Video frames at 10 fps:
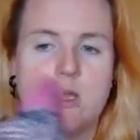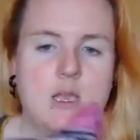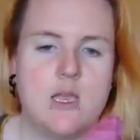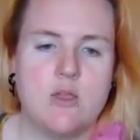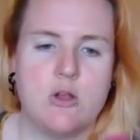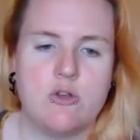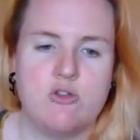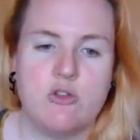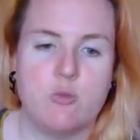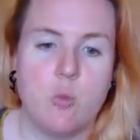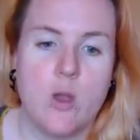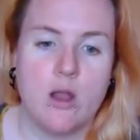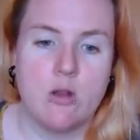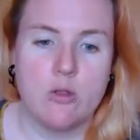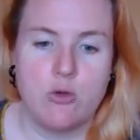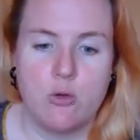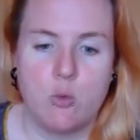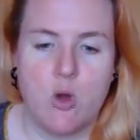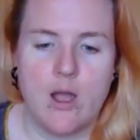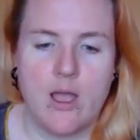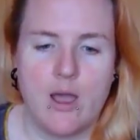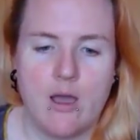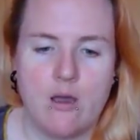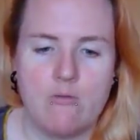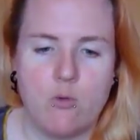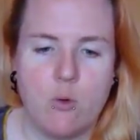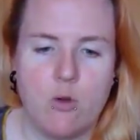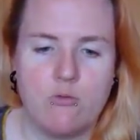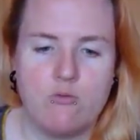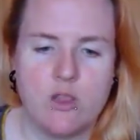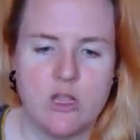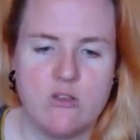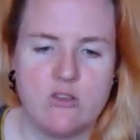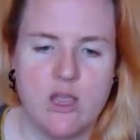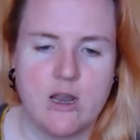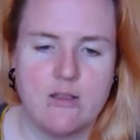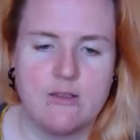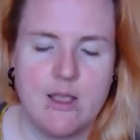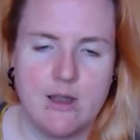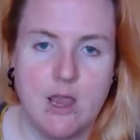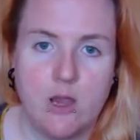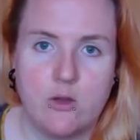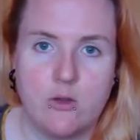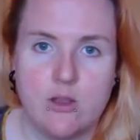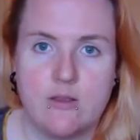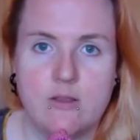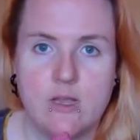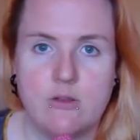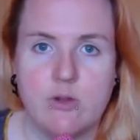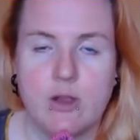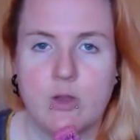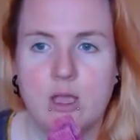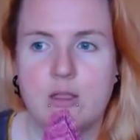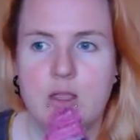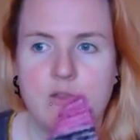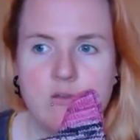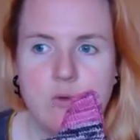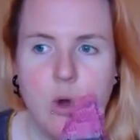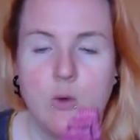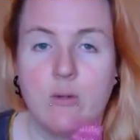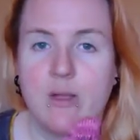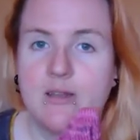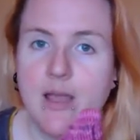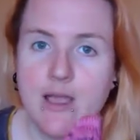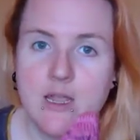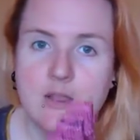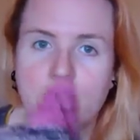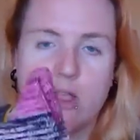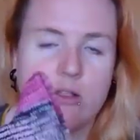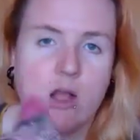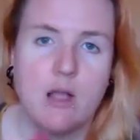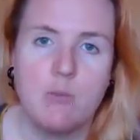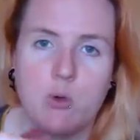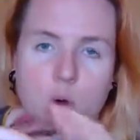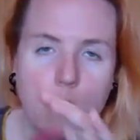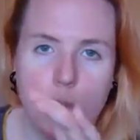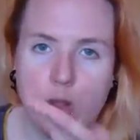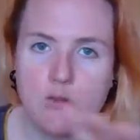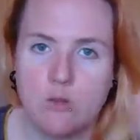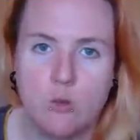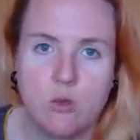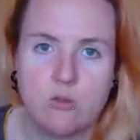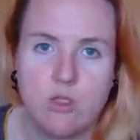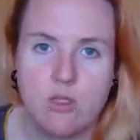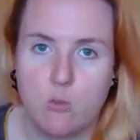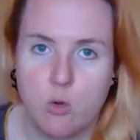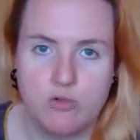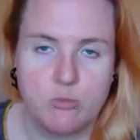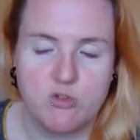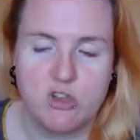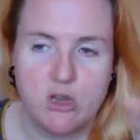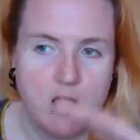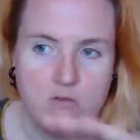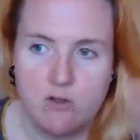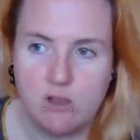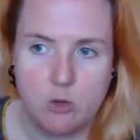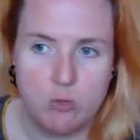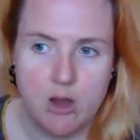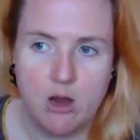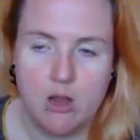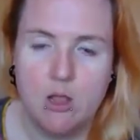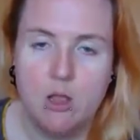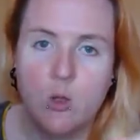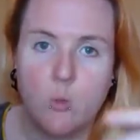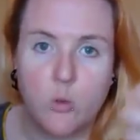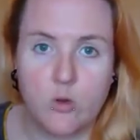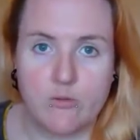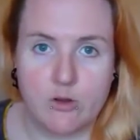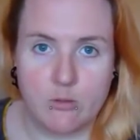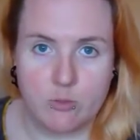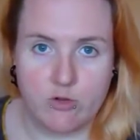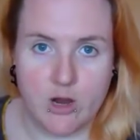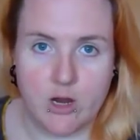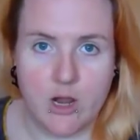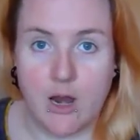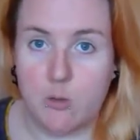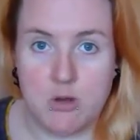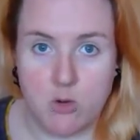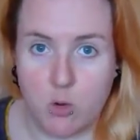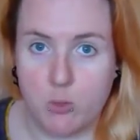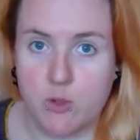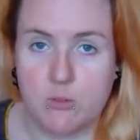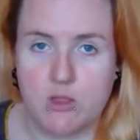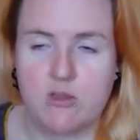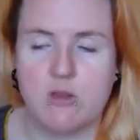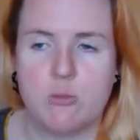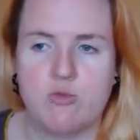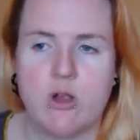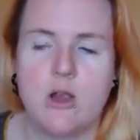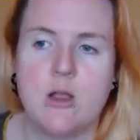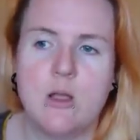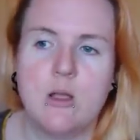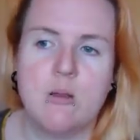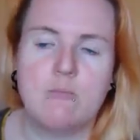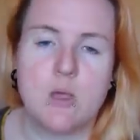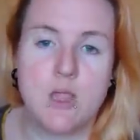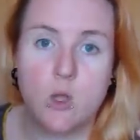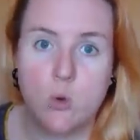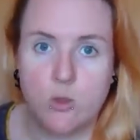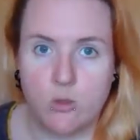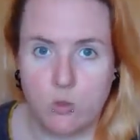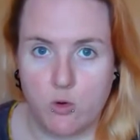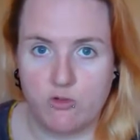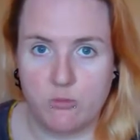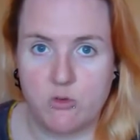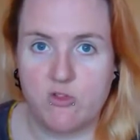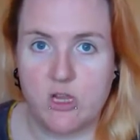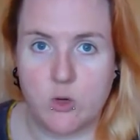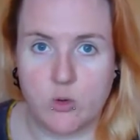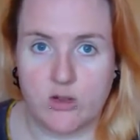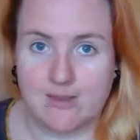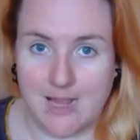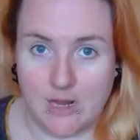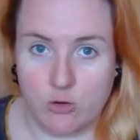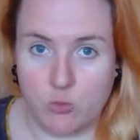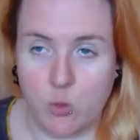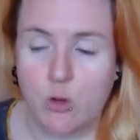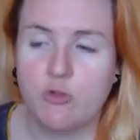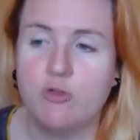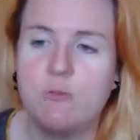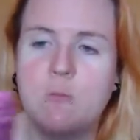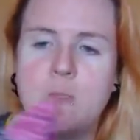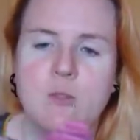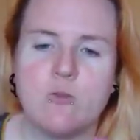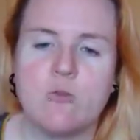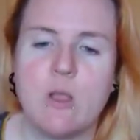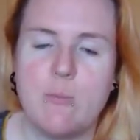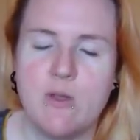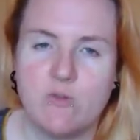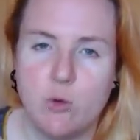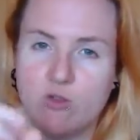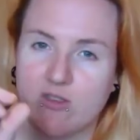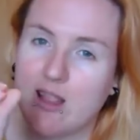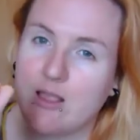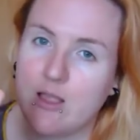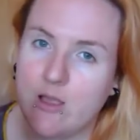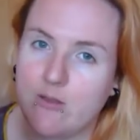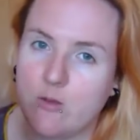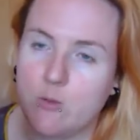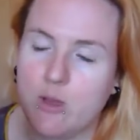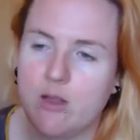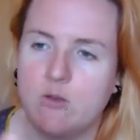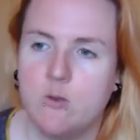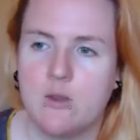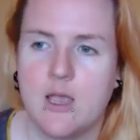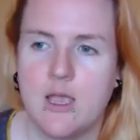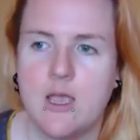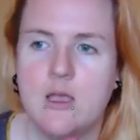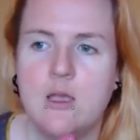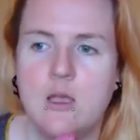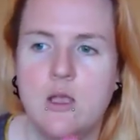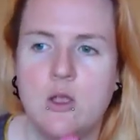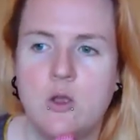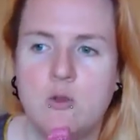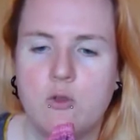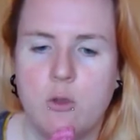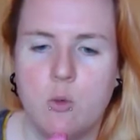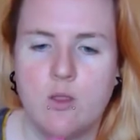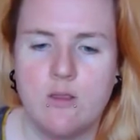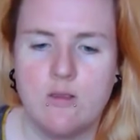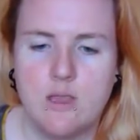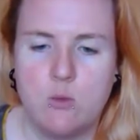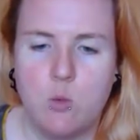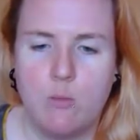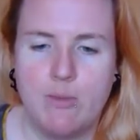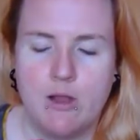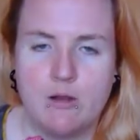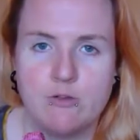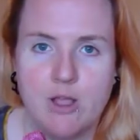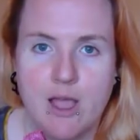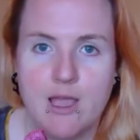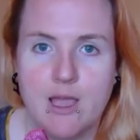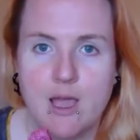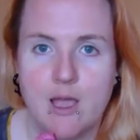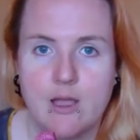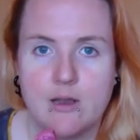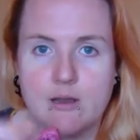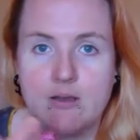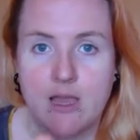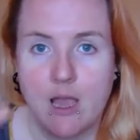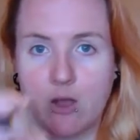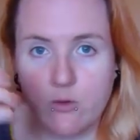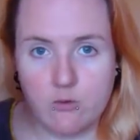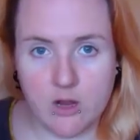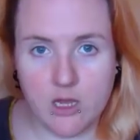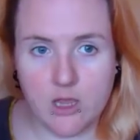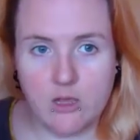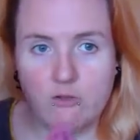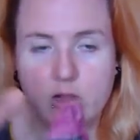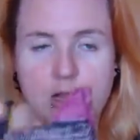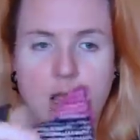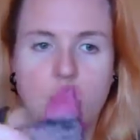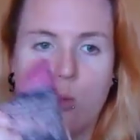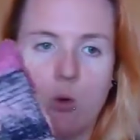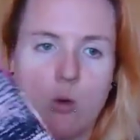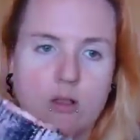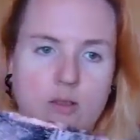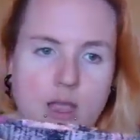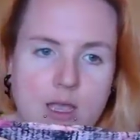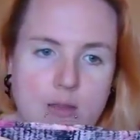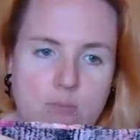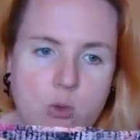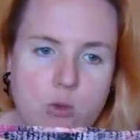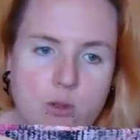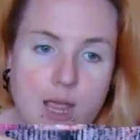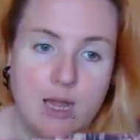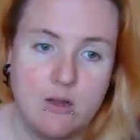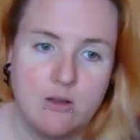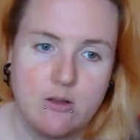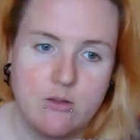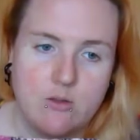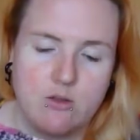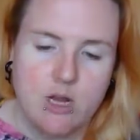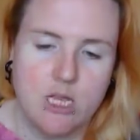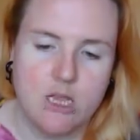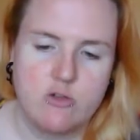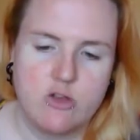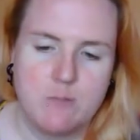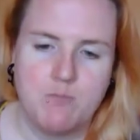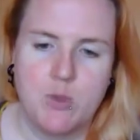either just wear through what I have or really just kind of sit down and see, right, okay, these have got a wee bit tight, because I put all my socks in the washing machine, every single pair. We don't have a tumble dryer, and I've not put them in the tumble dryer, but they go in the washing machine on a standard wash. So some have got just a little bit too tight. So I want to see what pairs I can take out of circulation and what ones I can put into circulation.